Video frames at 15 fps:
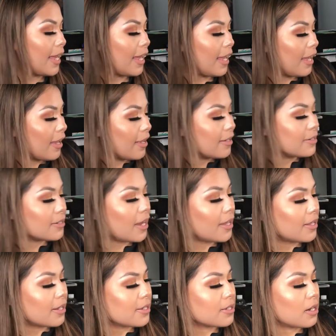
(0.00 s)
And yeah,
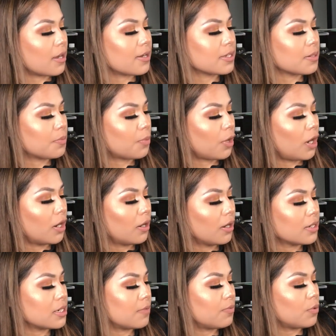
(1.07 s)
that is an awesome
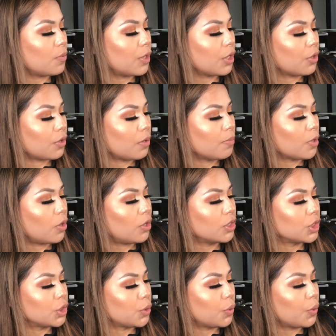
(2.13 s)
product if you want to cream
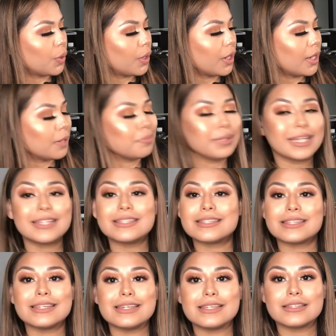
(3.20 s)
contour. It blends
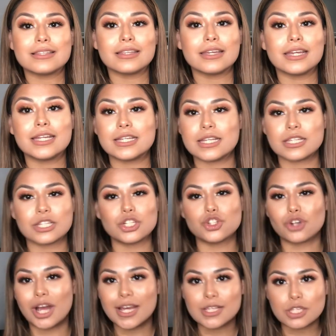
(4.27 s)
easily, it doesn't
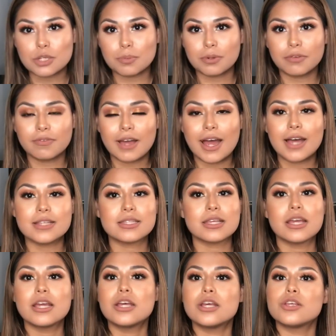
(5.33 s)
dry super fast,
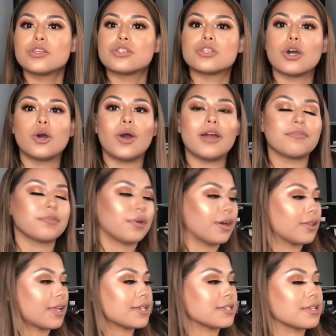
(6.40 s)
so I feel like
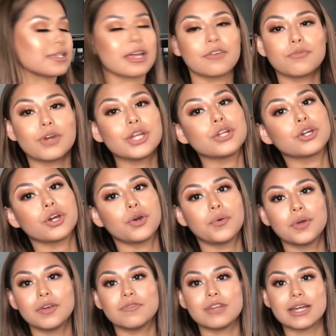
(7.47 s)
that's a safe way to go
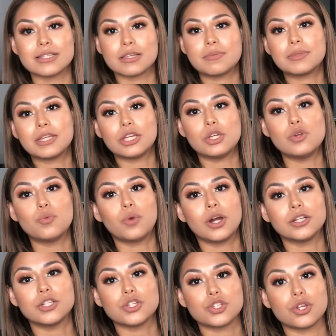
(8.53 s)
if that's something you
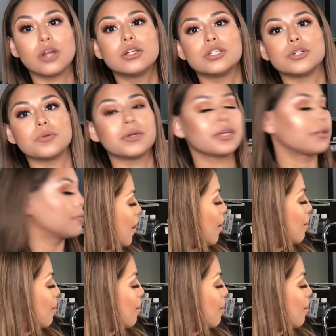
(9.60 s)
want to start doing.